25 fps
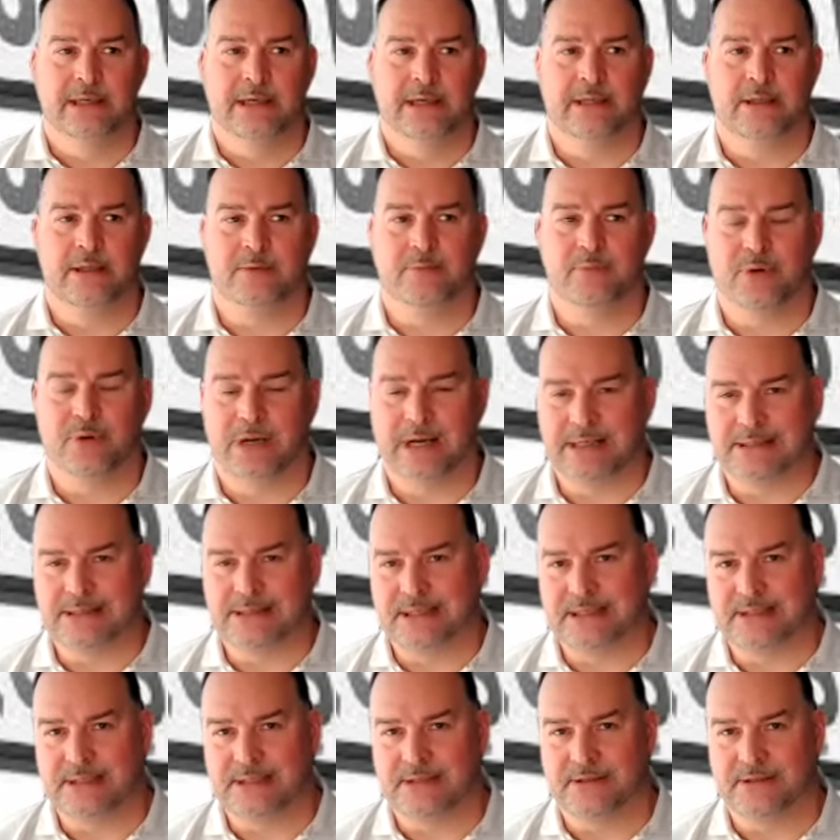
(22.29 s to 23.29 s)
Other
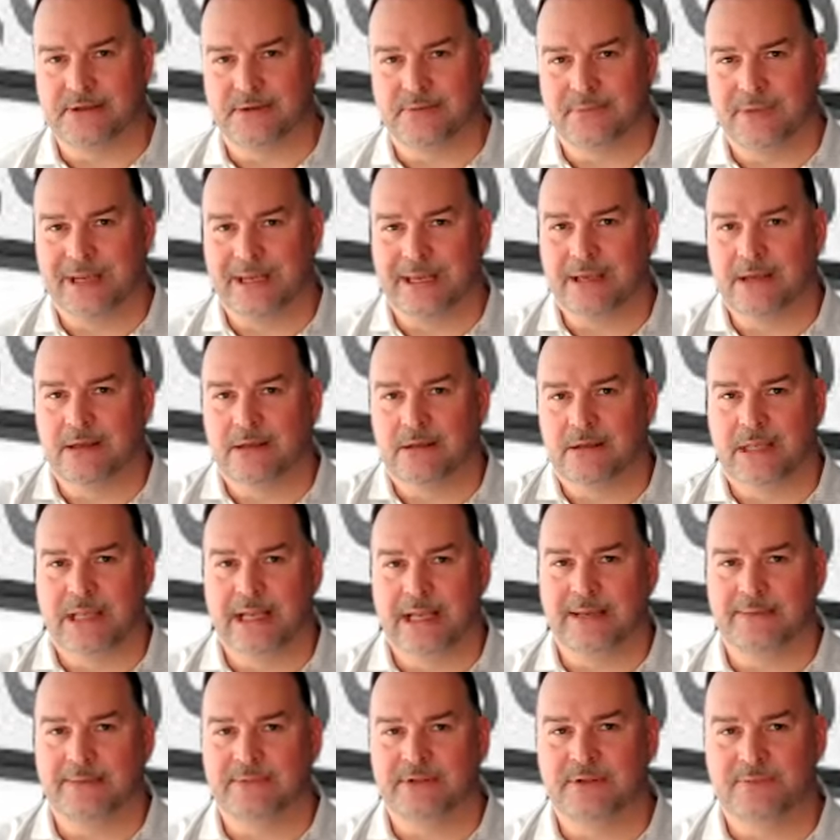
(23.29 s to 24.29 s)
processes are making
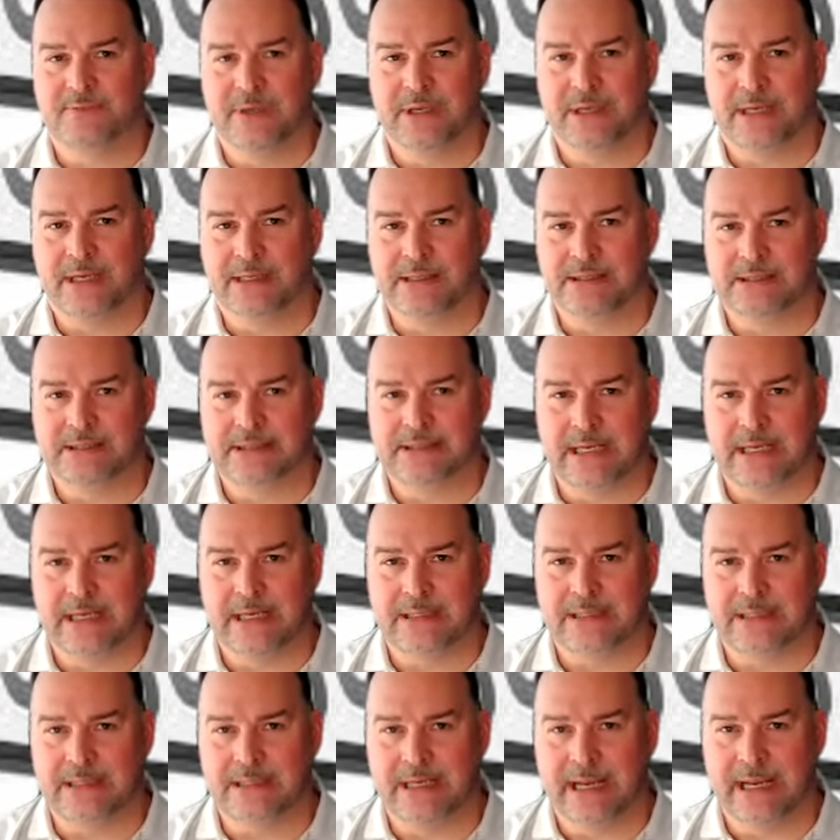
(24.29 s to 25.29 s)
claims of being a
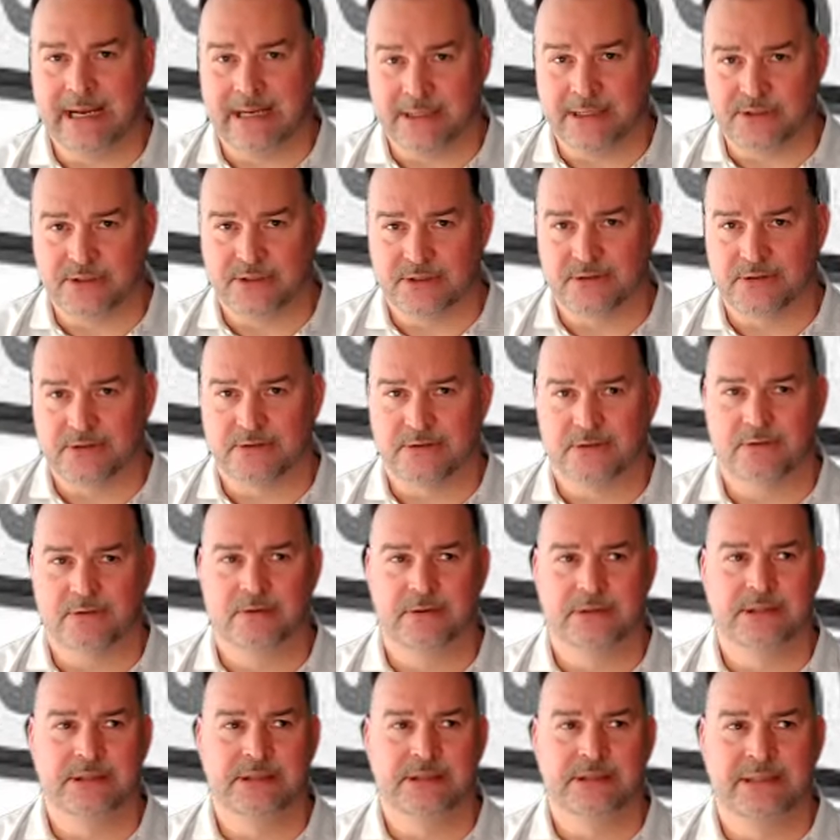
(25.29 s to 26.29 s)
state national
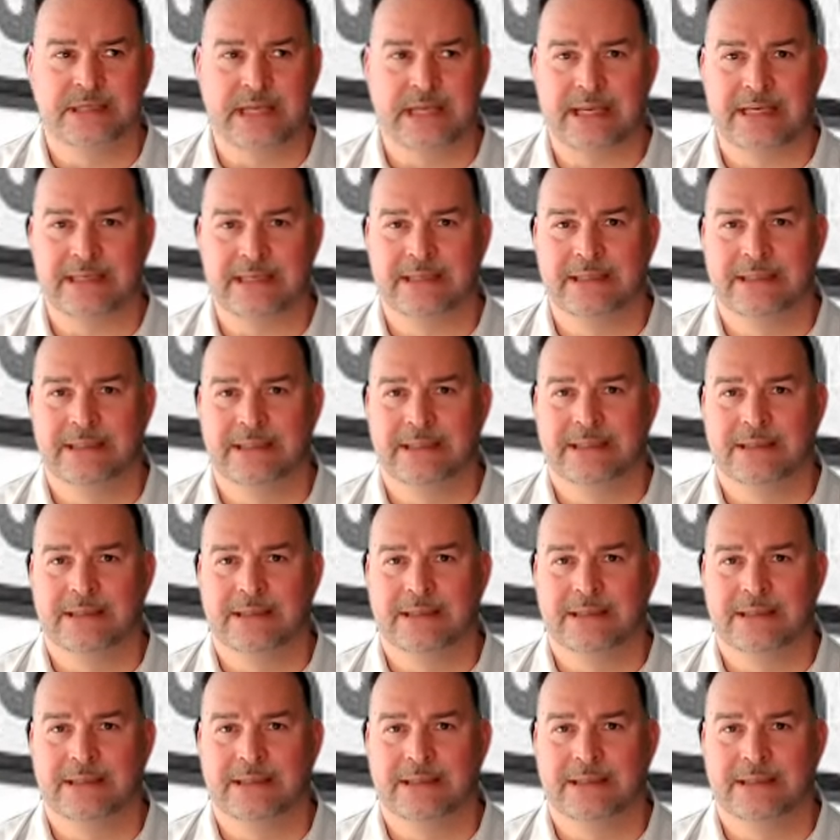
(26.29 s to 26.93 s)
or a state